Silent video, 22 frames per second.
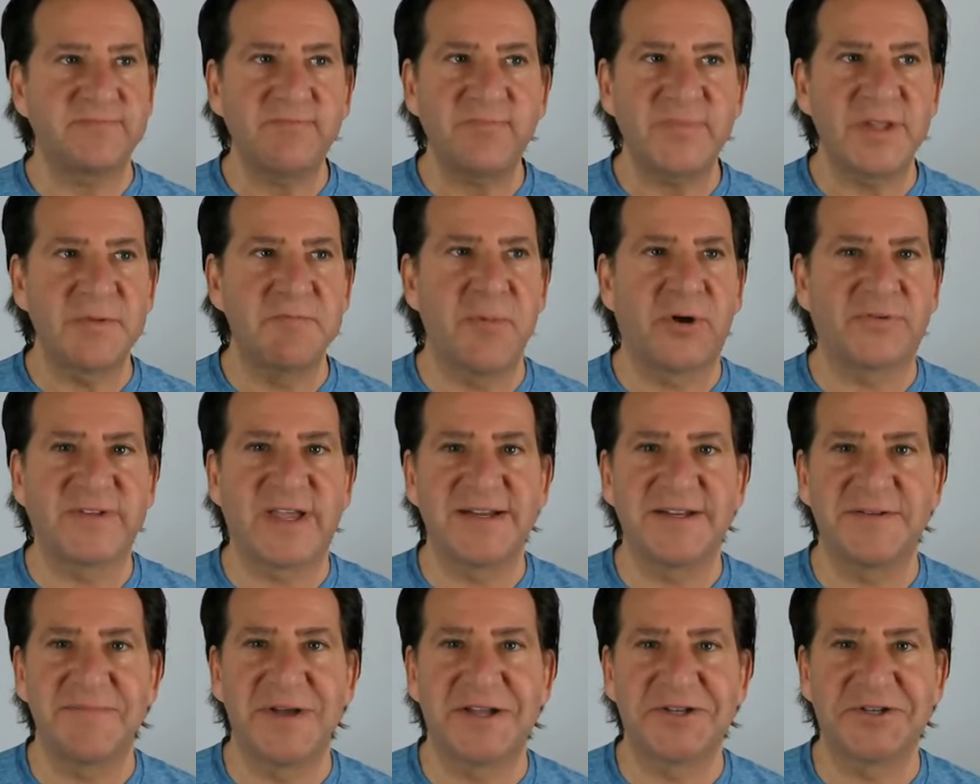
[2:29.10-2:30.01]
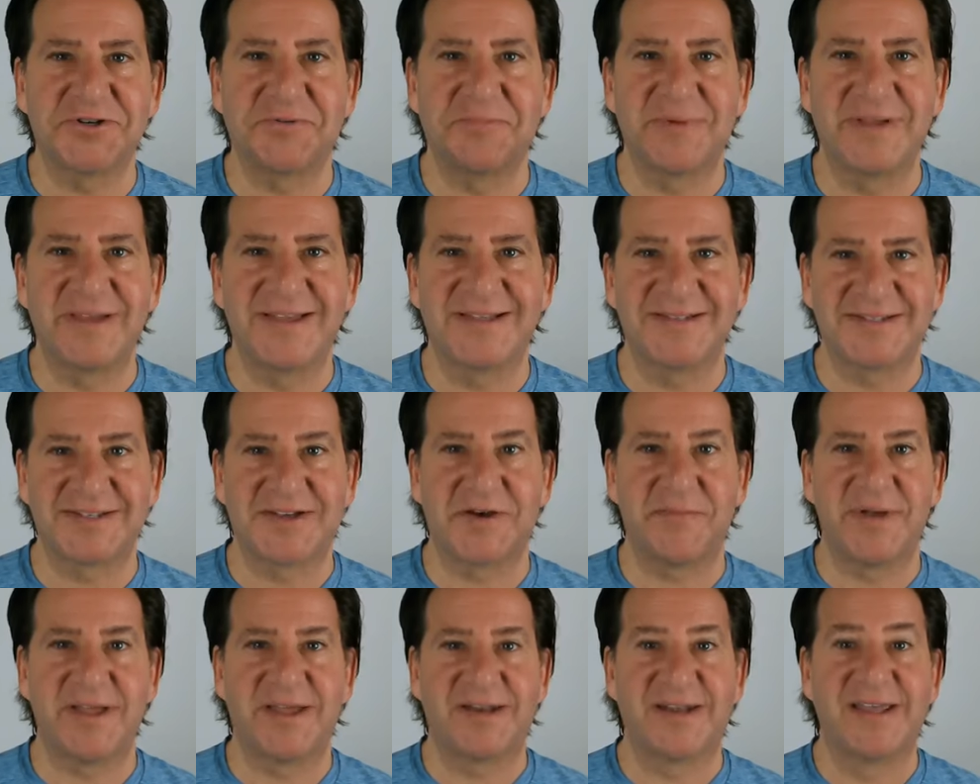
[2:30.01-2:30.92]
multidimensional beings
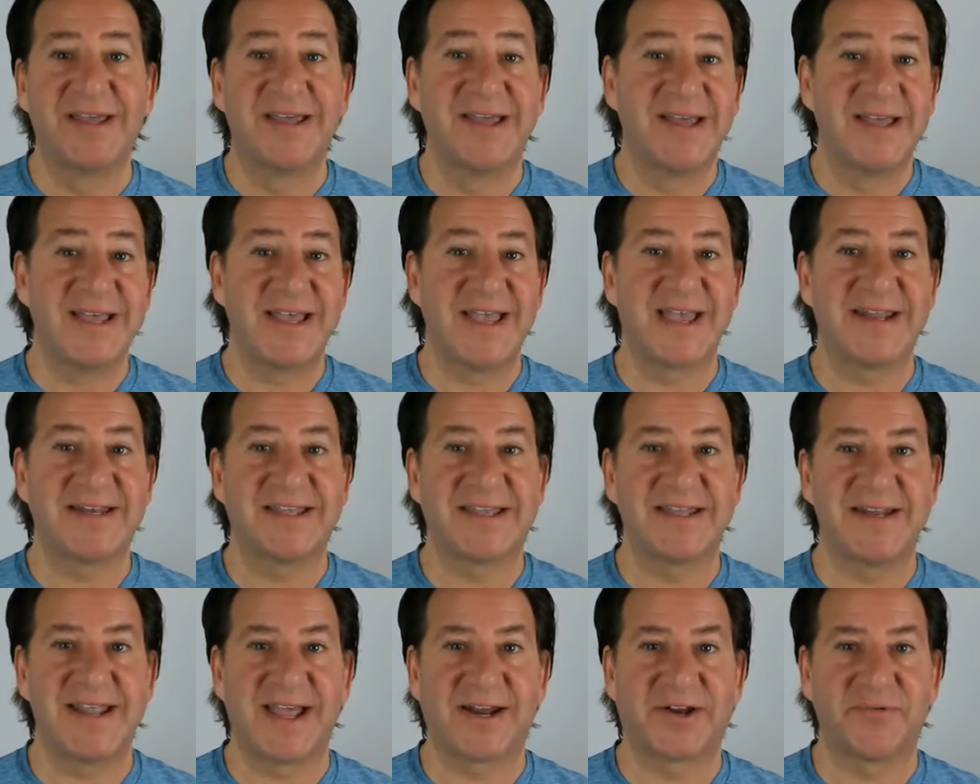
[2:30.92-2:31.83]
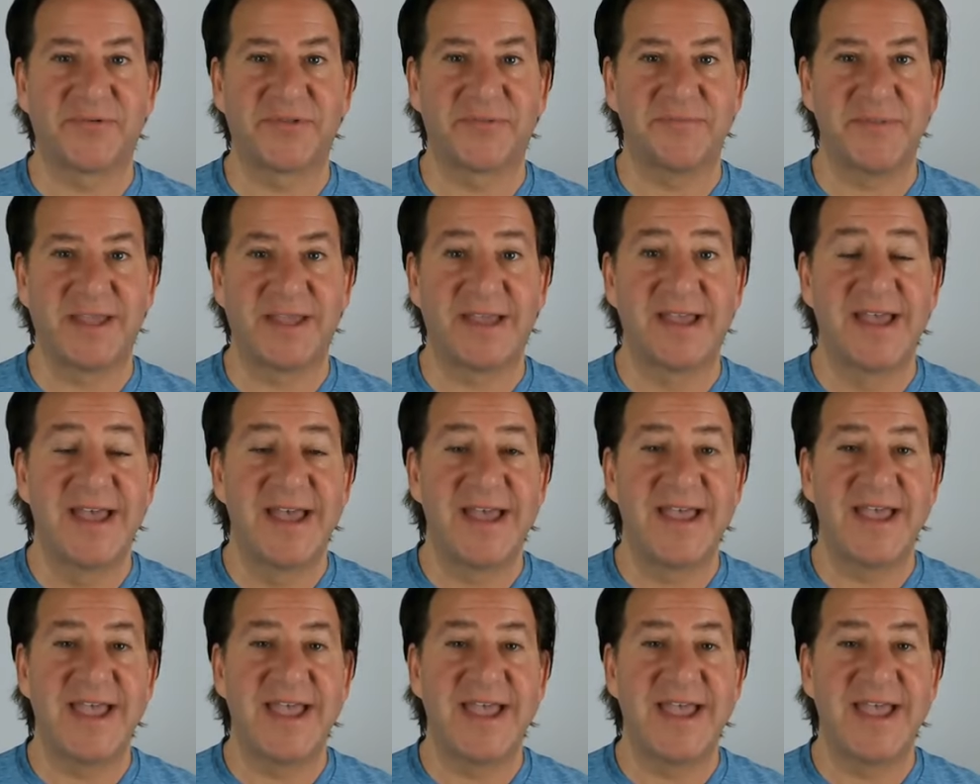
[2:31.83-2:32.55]
come in and connect with me.